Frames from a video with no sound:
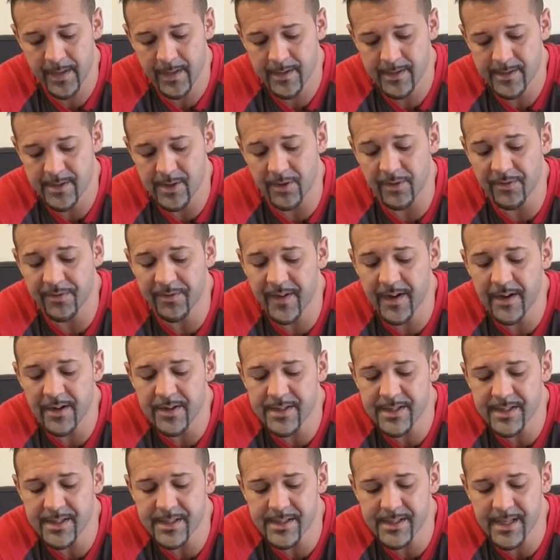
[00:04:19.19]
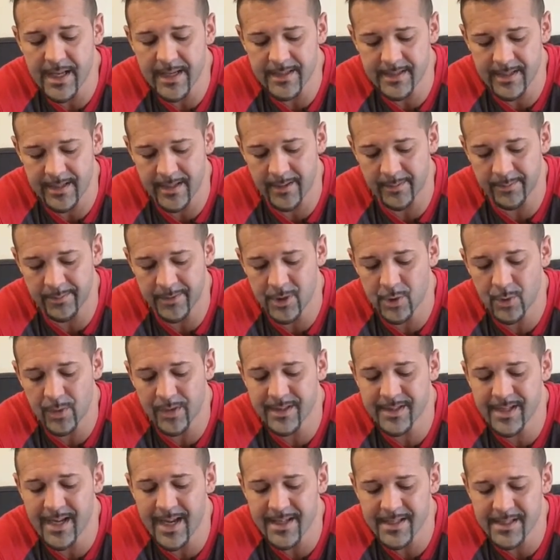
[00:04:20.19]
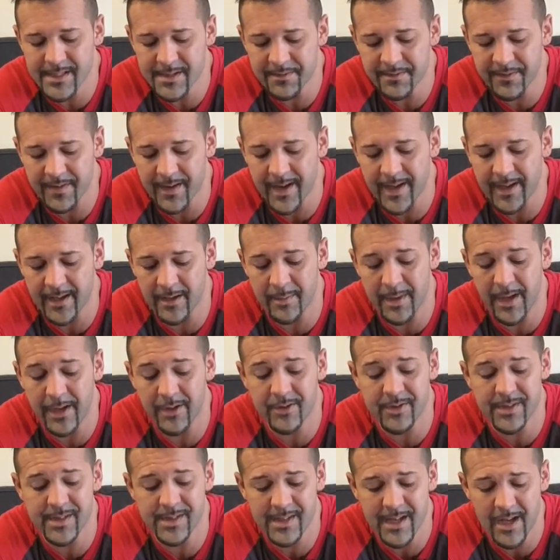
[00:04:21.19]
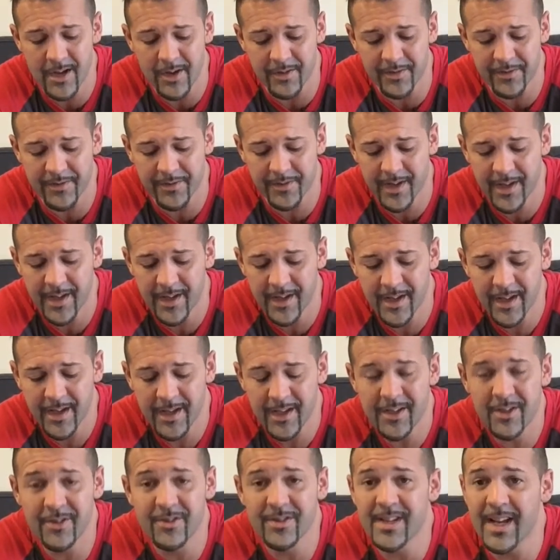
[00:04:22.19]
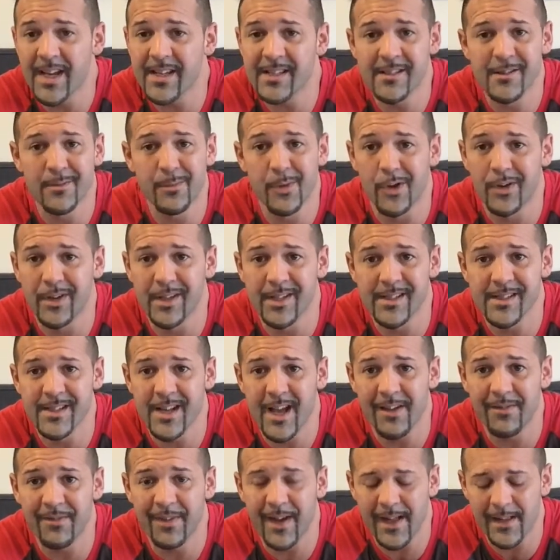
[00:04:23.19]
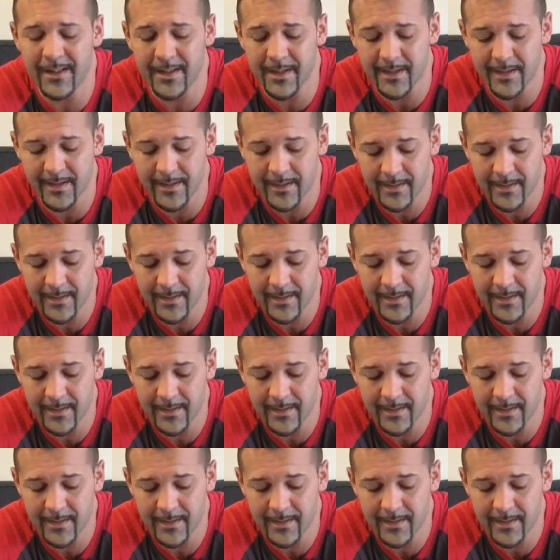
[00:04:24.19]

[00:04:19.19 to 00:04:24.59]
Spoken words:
So the Pharisees said to him, you are testifying about yourself. Your testimony is not valid.